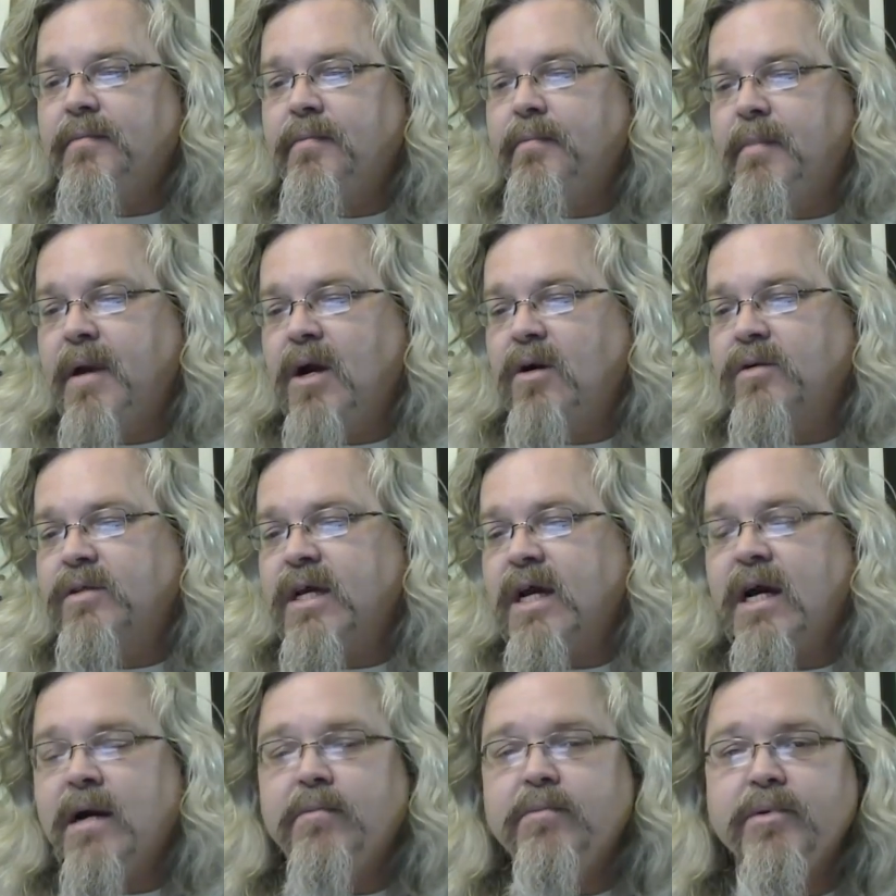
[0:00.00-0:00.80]
Mount
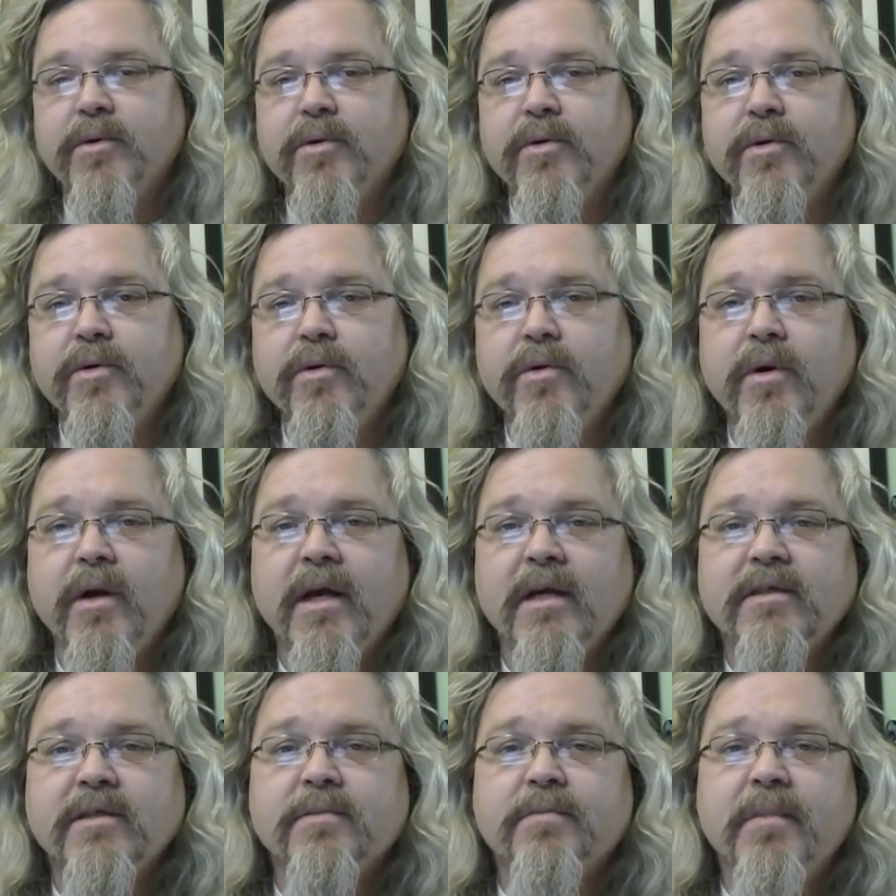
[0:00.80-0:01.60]
Abu
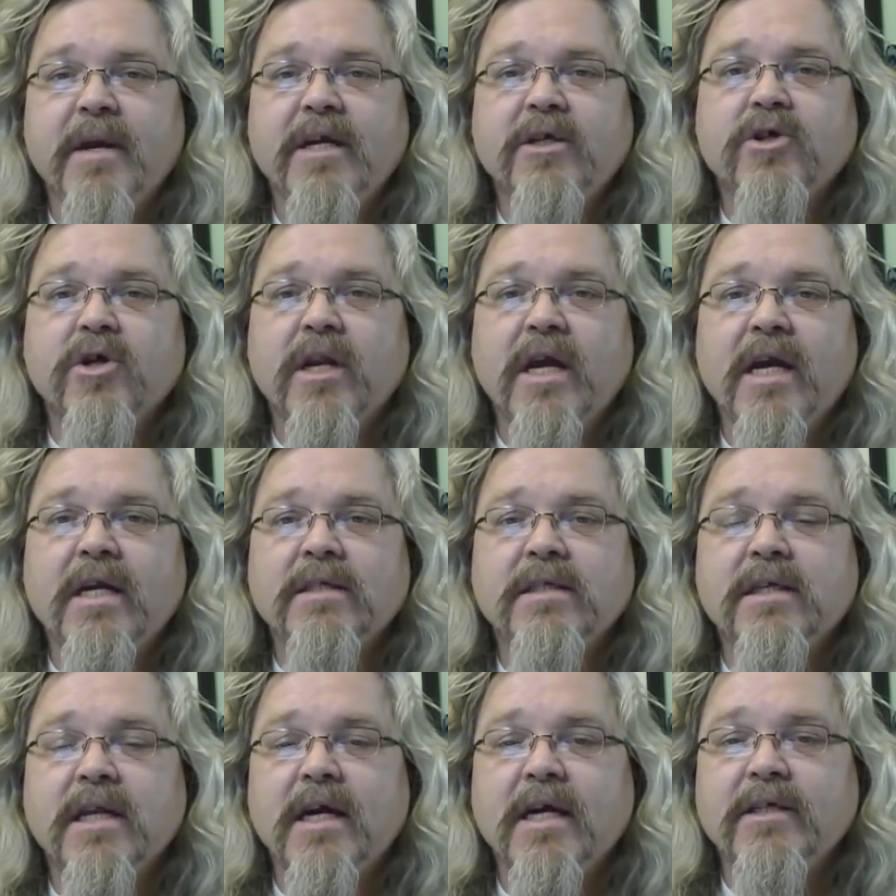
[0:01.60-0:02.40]
has some major
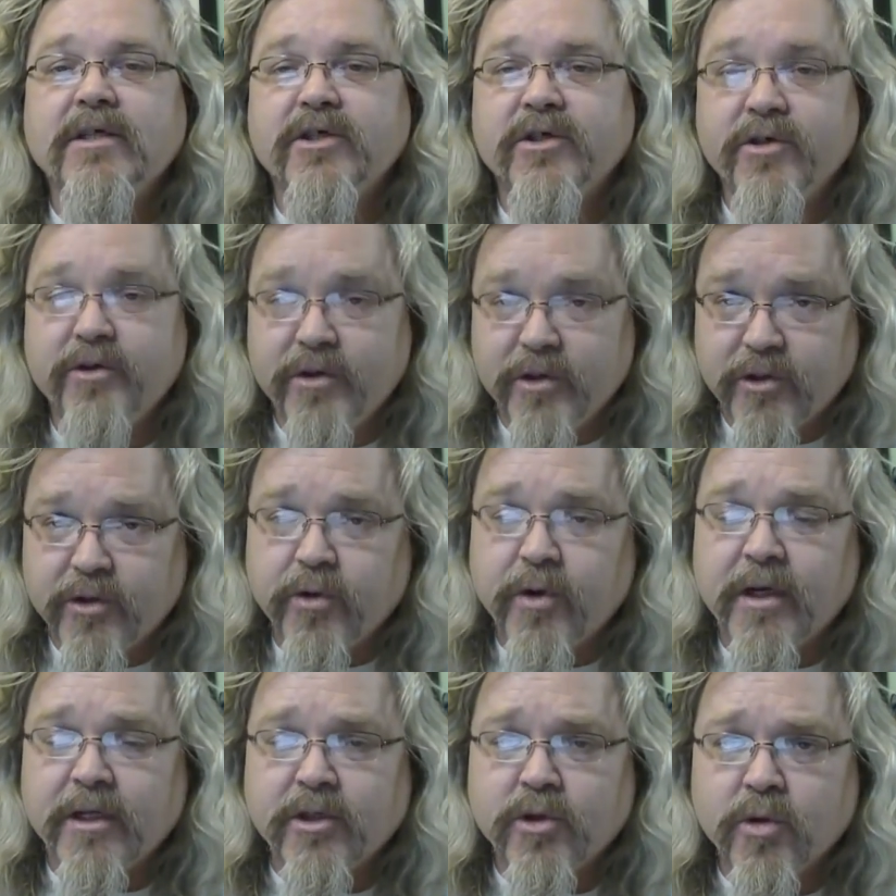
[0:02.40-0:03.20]
landslides due to
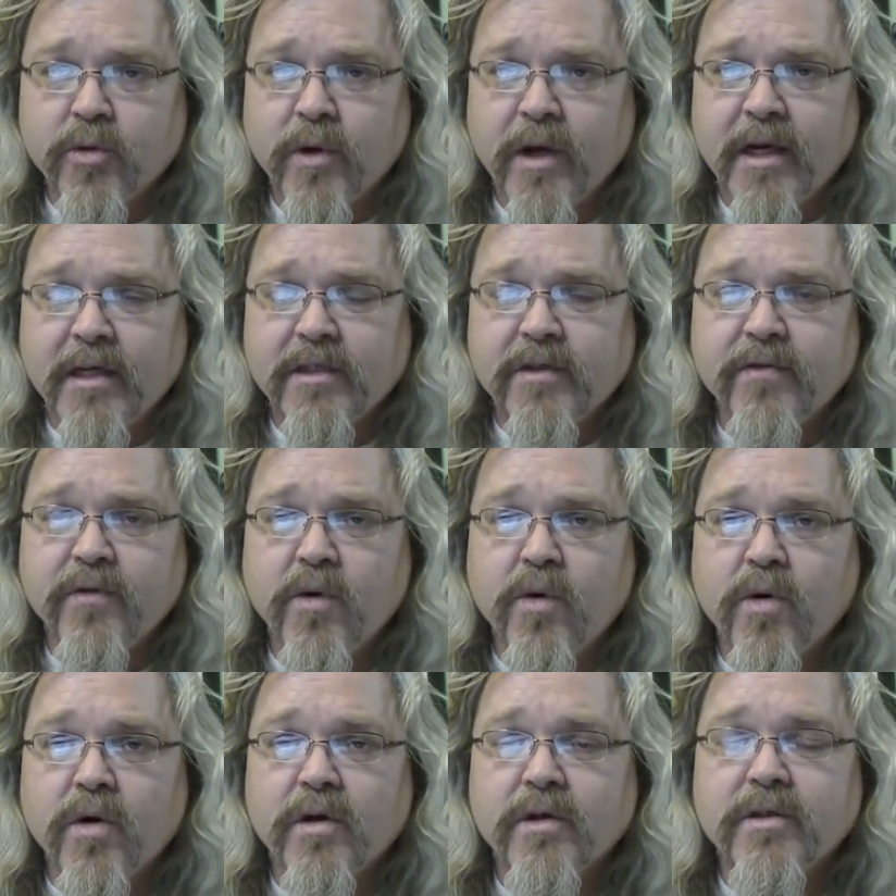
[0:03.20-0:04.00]
torrential rains, of
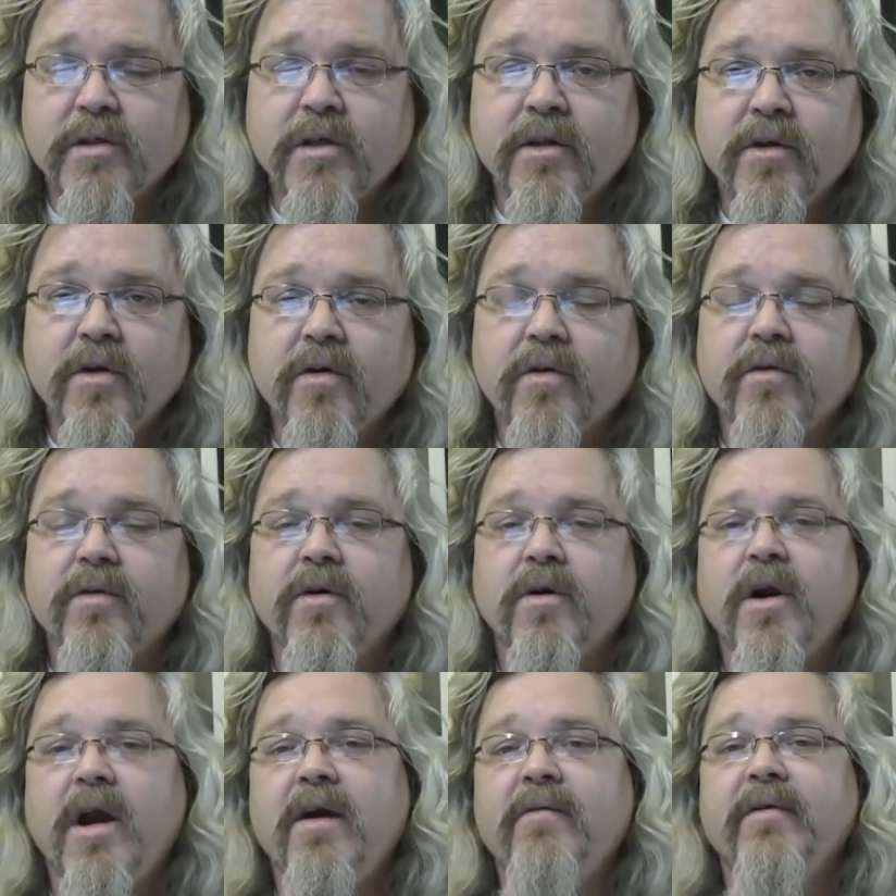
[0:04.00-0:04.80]
course, and they're,
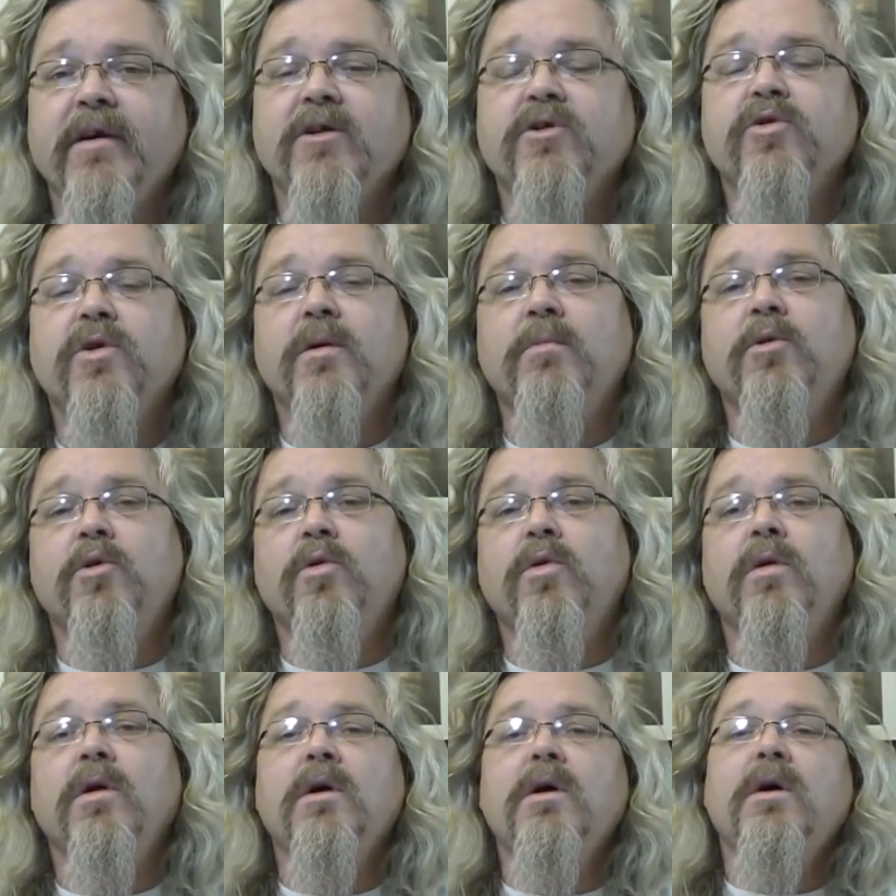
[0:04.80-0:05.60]
they're having
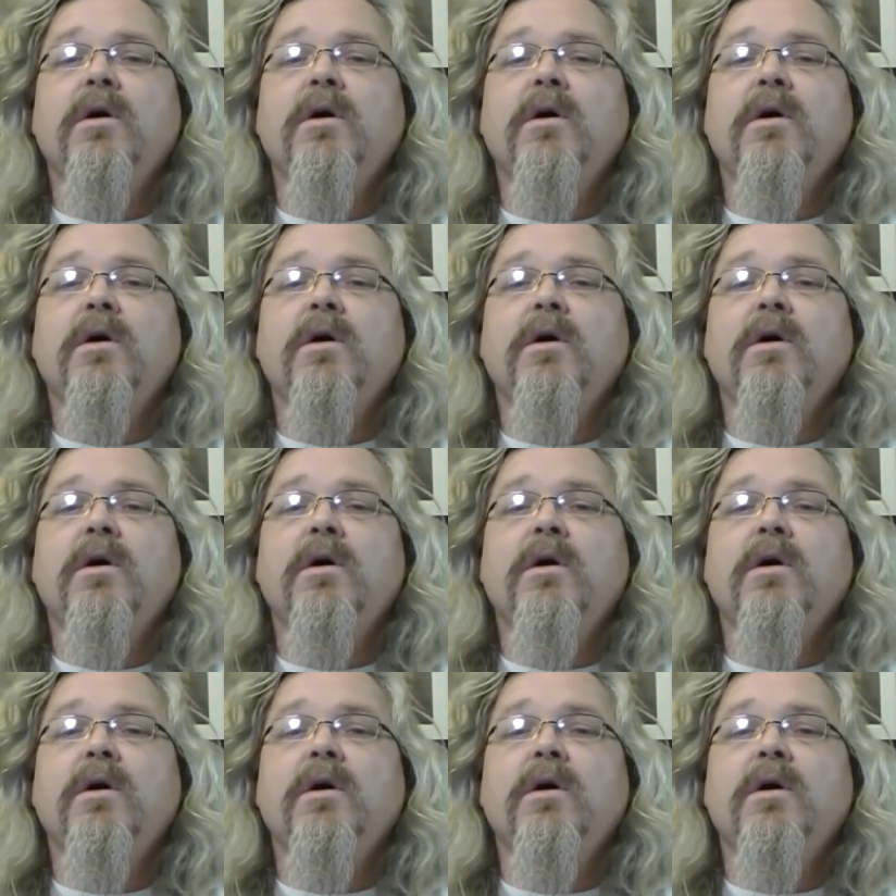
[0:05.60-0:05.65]
trouble